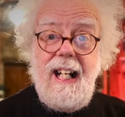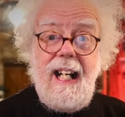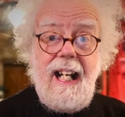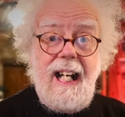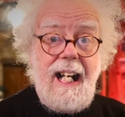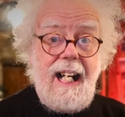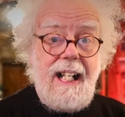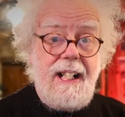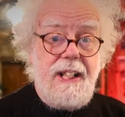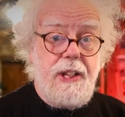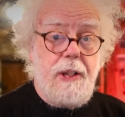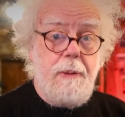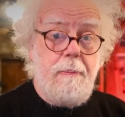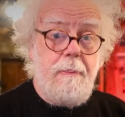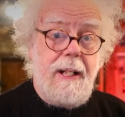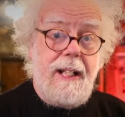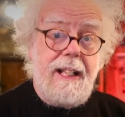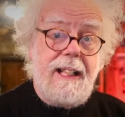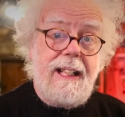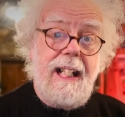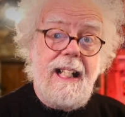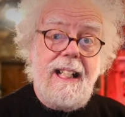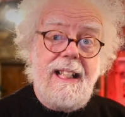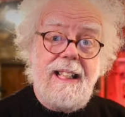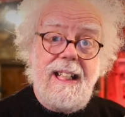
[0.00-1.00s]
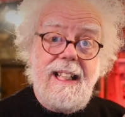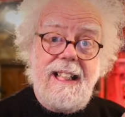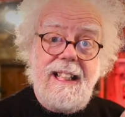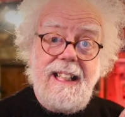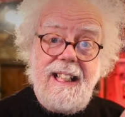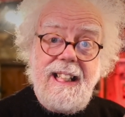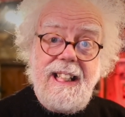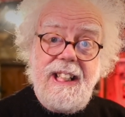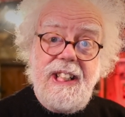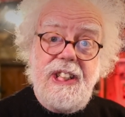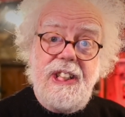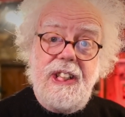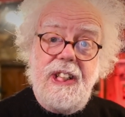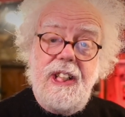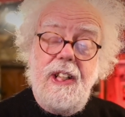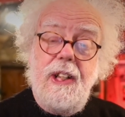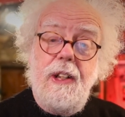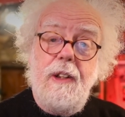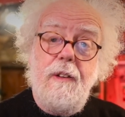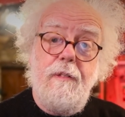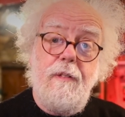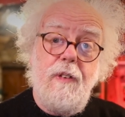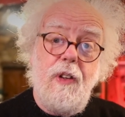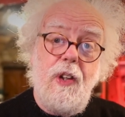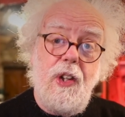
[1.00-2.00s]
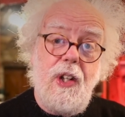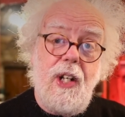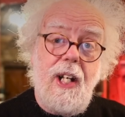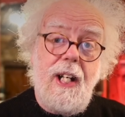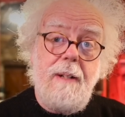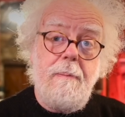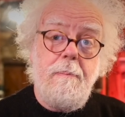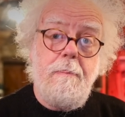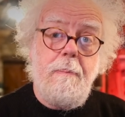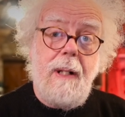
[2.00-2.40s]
and to make it easier for line